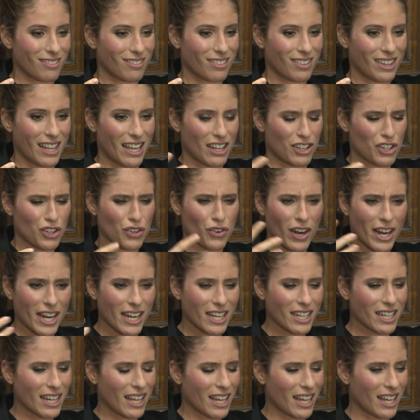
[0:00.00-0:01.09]
their
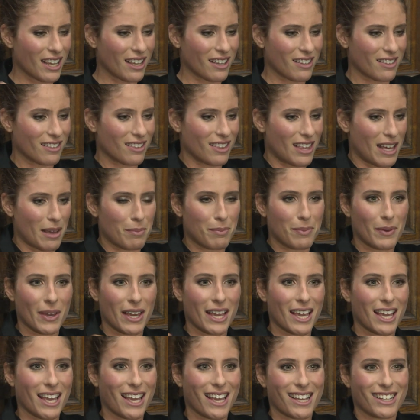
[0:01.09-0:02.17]
training, their
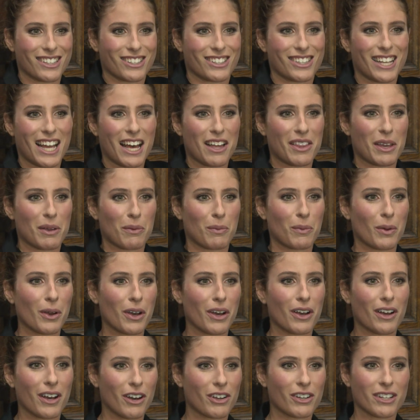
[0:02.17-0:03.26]
being, just how they
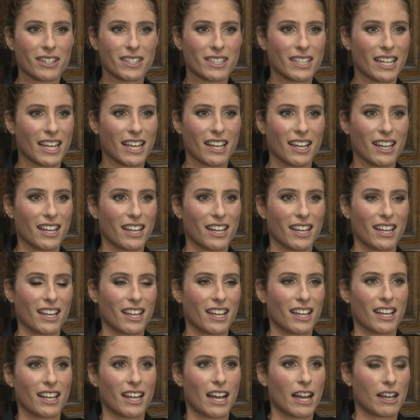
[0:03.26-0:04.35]
were, honestly,
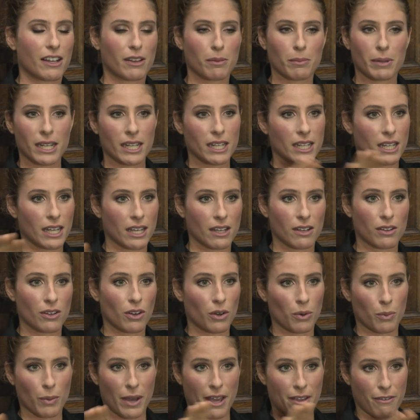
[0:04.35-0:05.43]
I completely
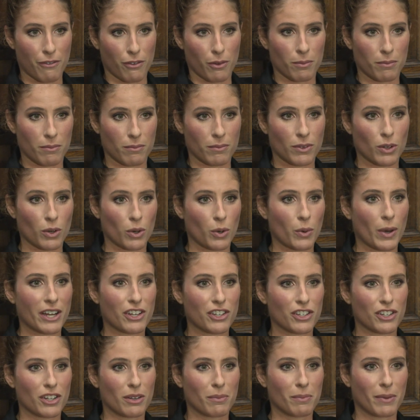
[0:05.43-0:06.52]
gone away from your
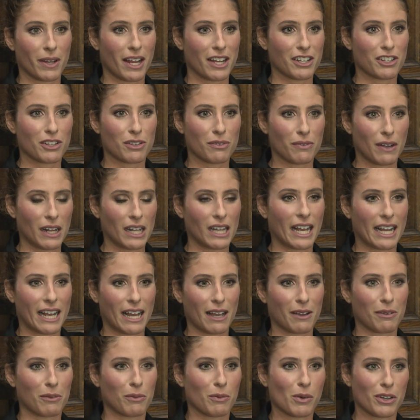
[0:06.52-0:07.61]
question, but I just felt like
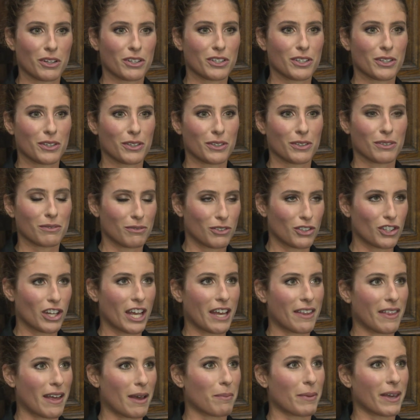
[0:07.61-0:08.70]
I wanted to
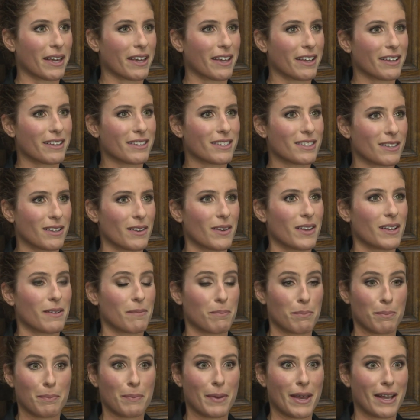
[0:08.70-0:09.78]
share that because
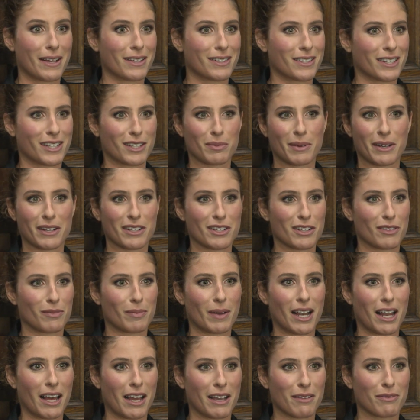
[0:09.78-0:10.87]
best experience of
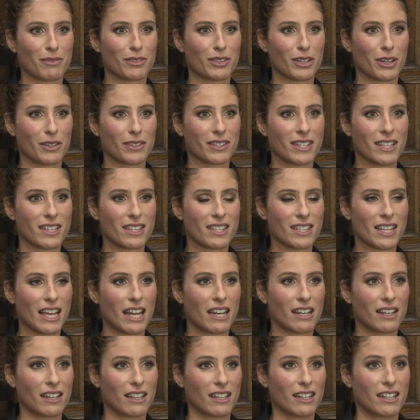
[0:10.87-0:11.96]
my life. So since
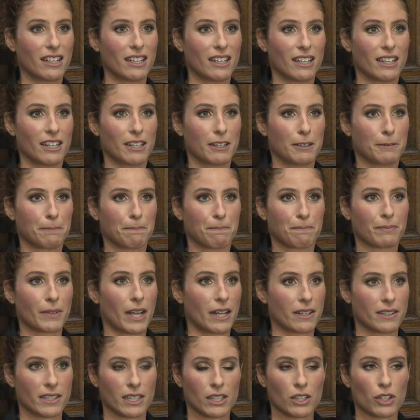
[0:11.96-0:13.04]
then,
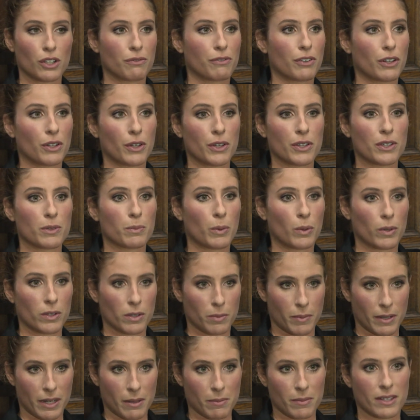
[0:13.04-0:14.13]
I still don't follow sports,
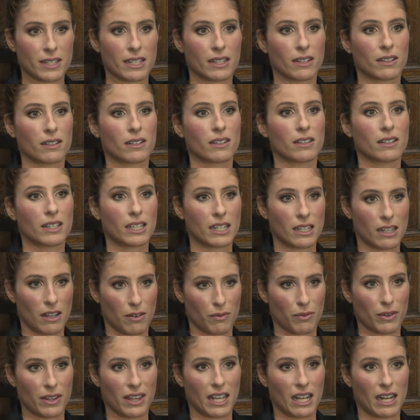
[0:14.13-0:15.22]
but I'm still in
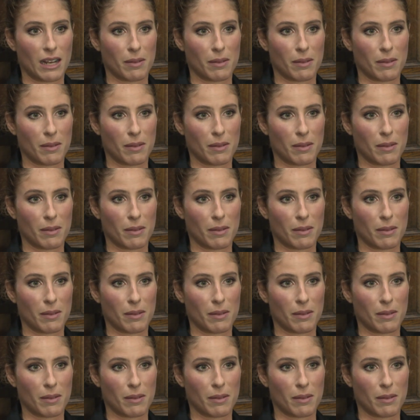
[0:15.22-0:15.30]
love with the